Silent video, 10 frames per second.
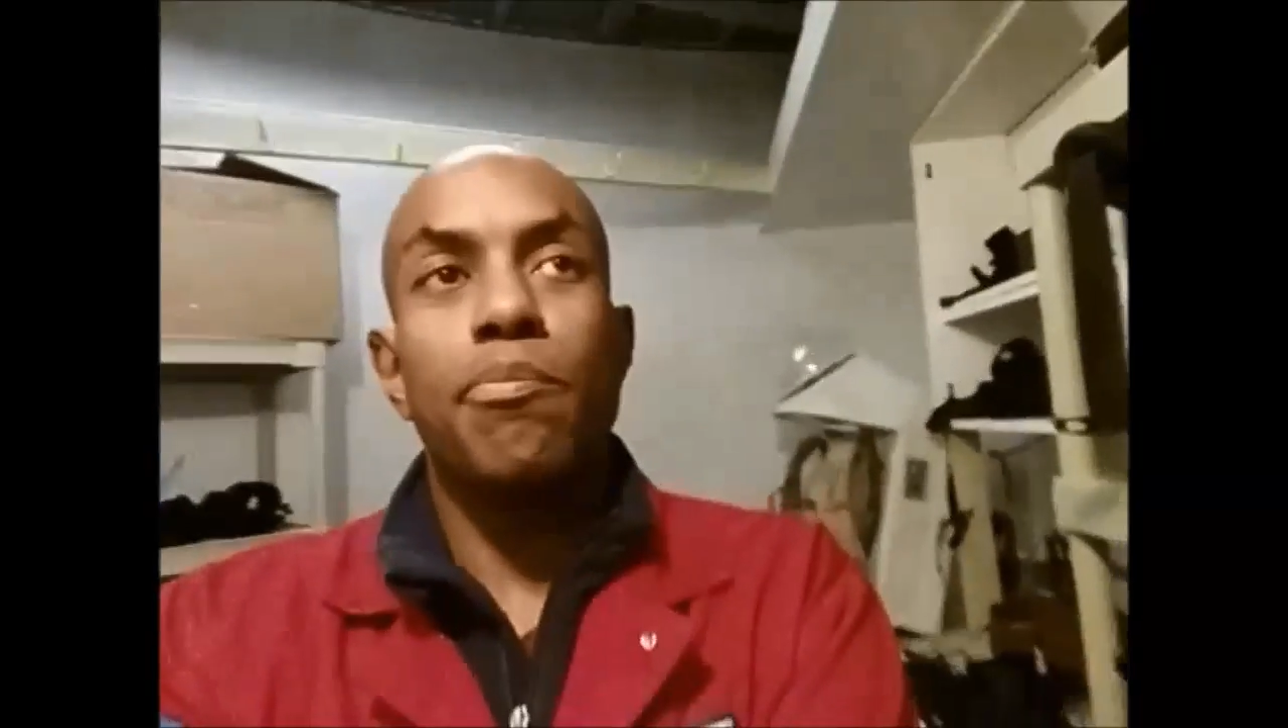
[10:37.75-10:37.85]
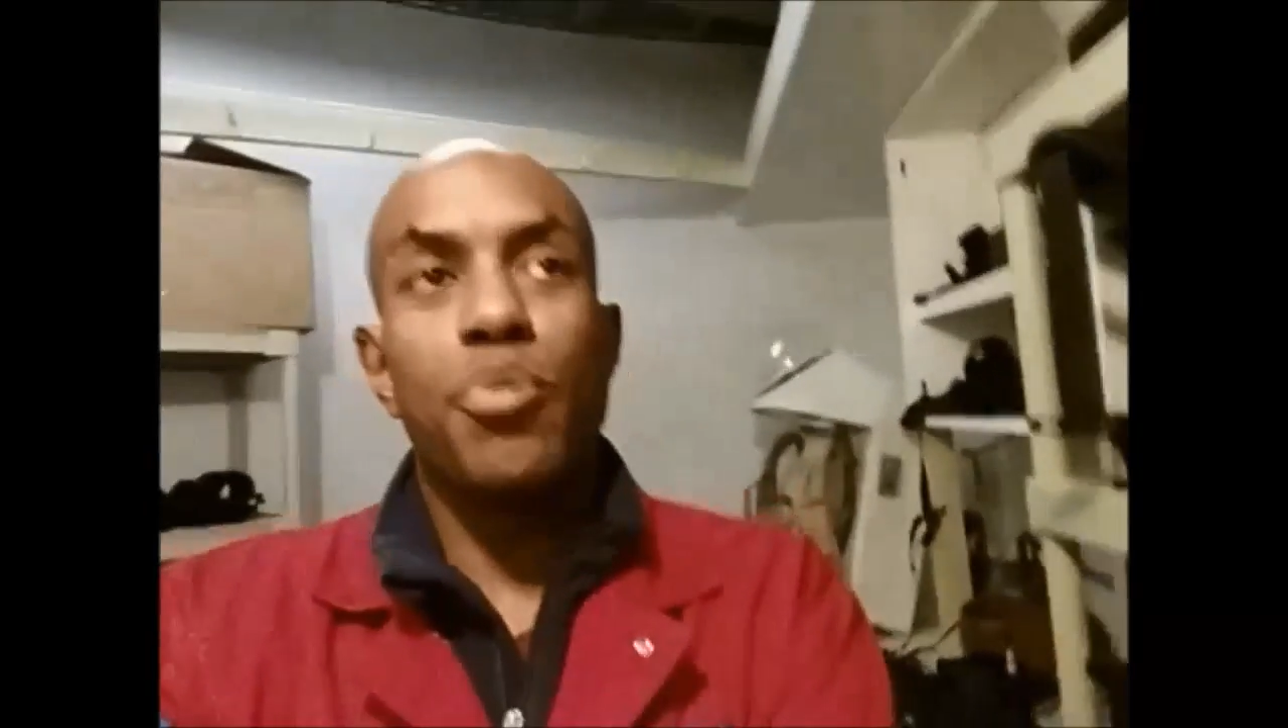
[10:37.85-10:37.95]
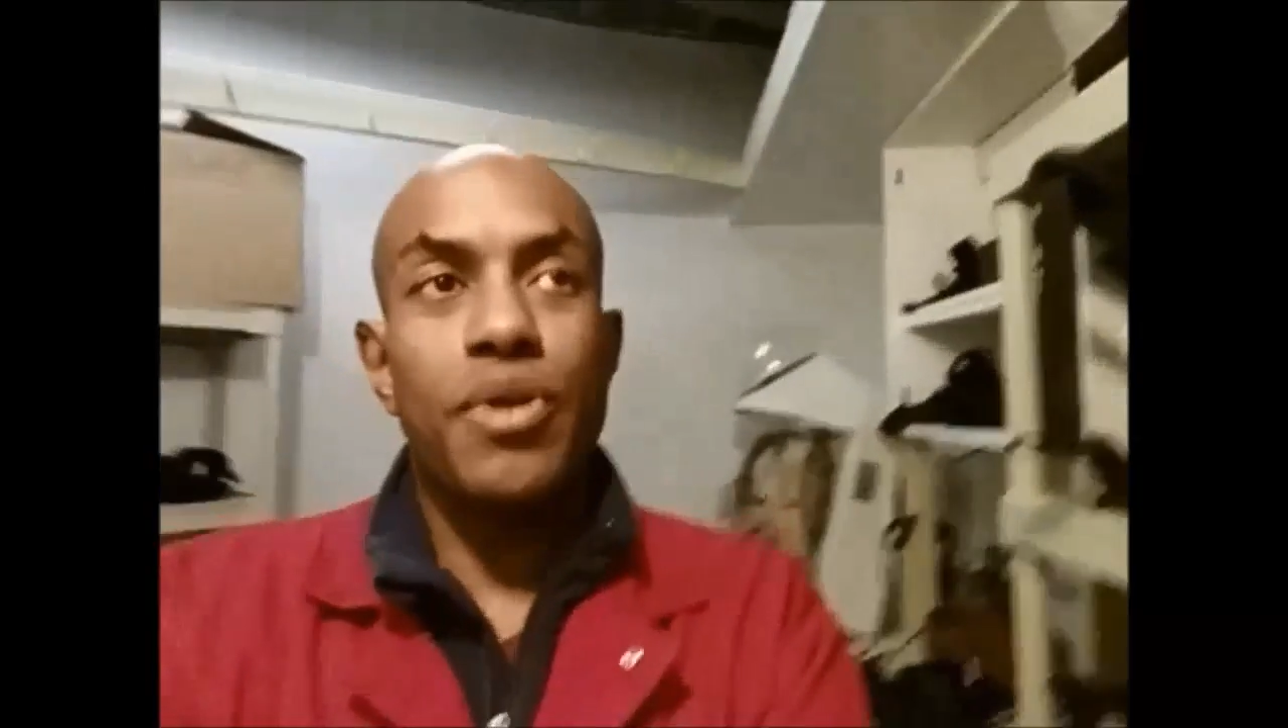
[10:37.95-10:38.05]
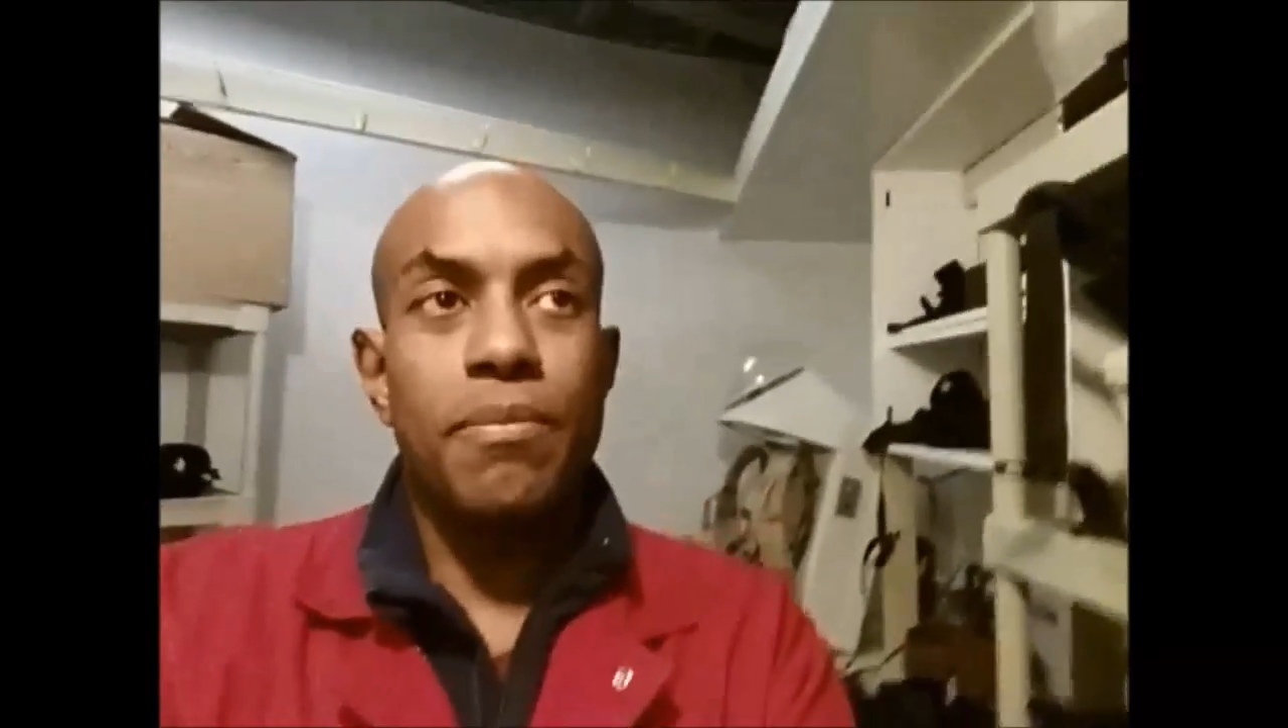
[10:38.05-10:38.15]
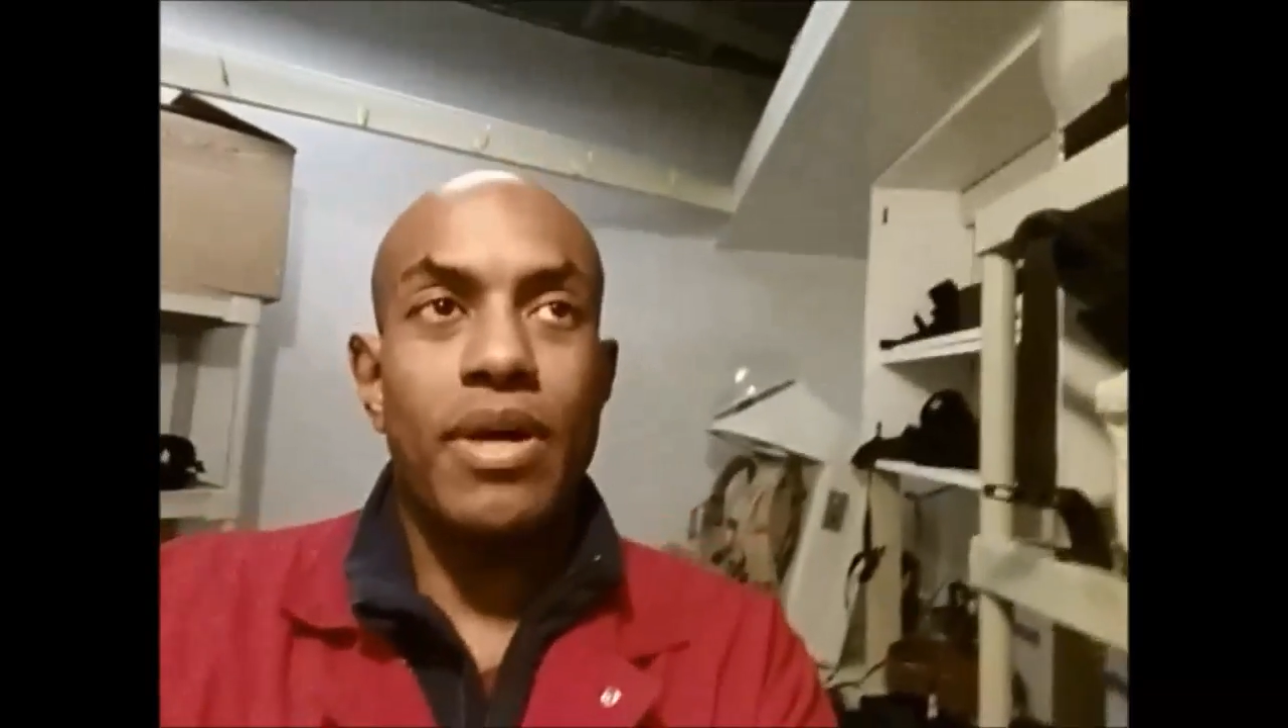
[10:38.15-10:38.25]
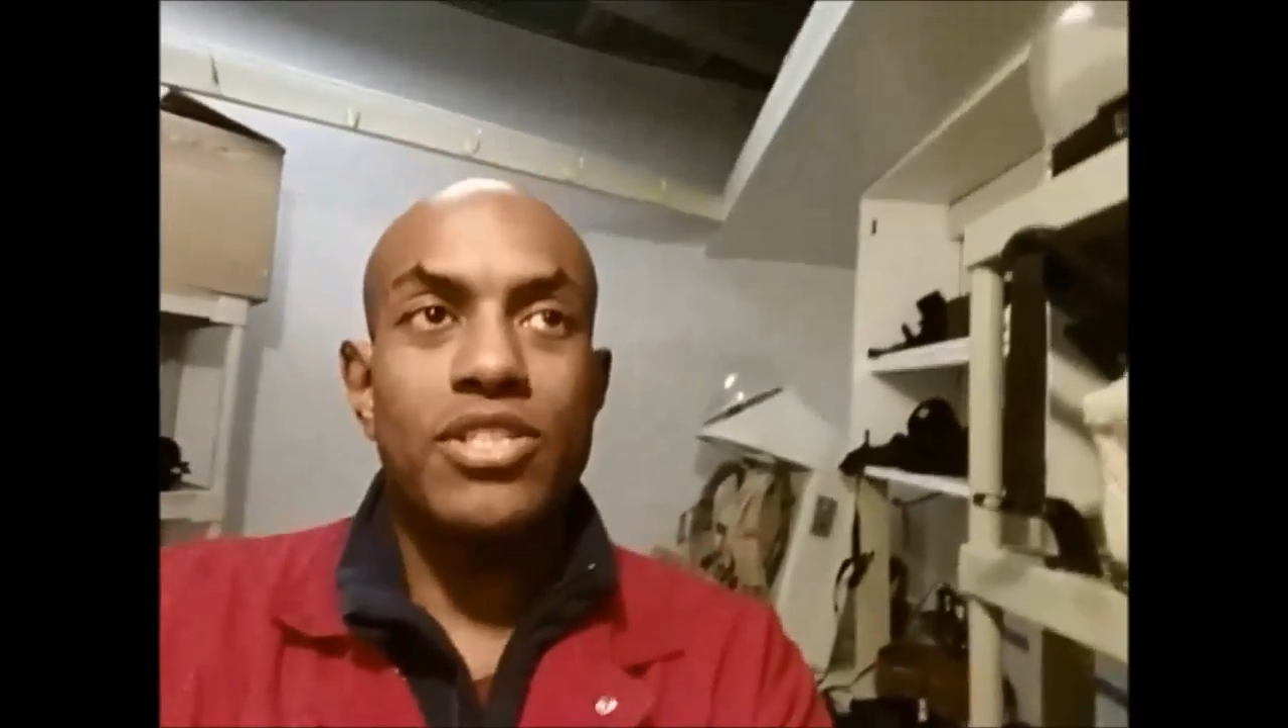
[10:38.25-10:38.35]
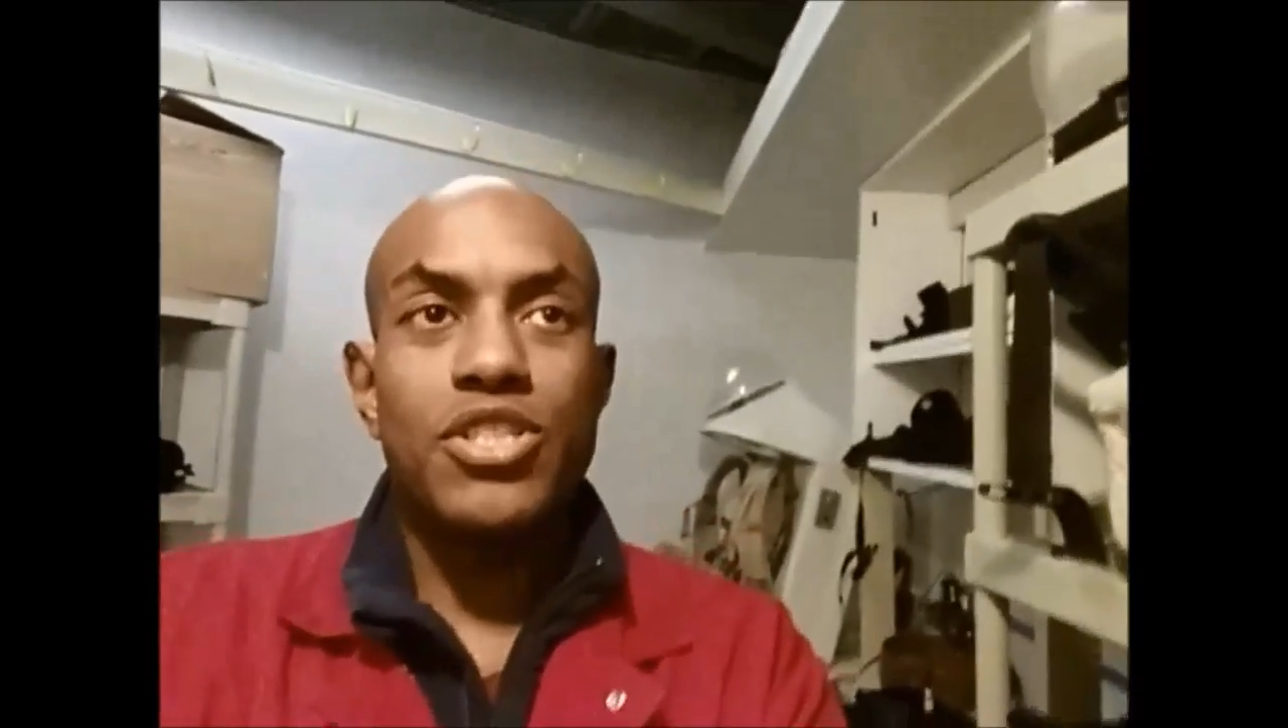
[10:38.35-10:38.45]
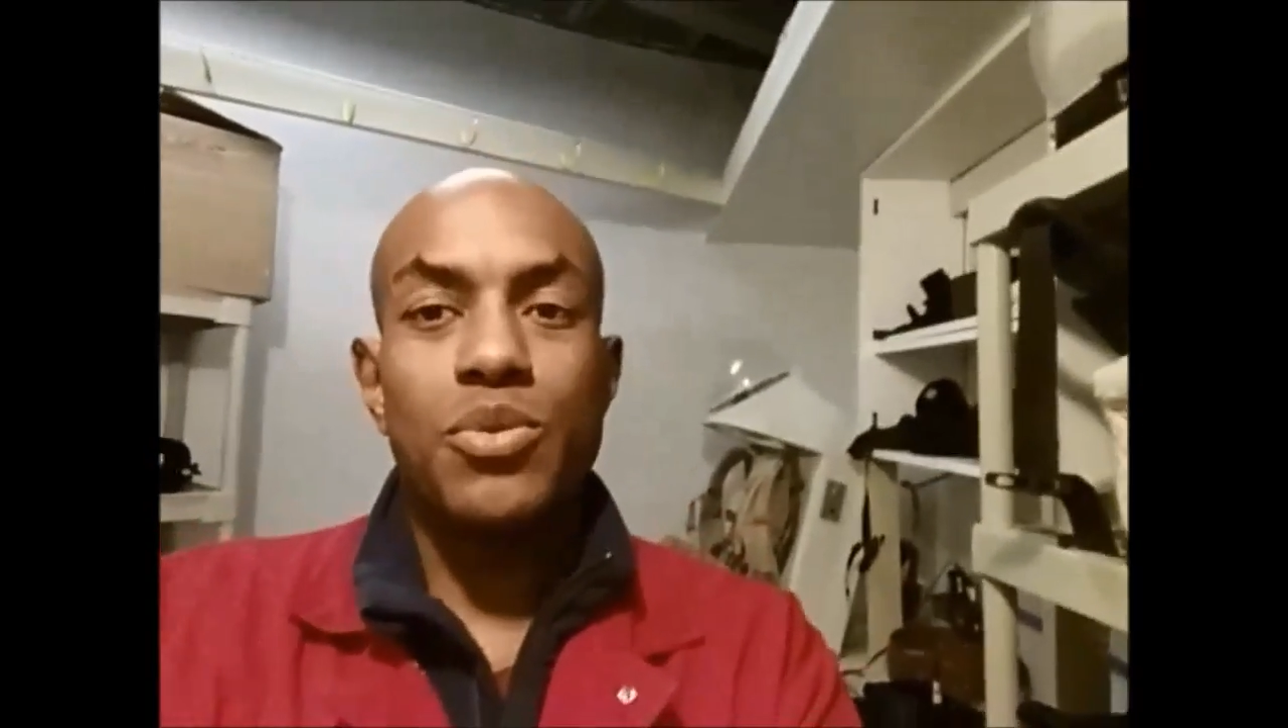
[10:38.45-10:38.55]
pretty much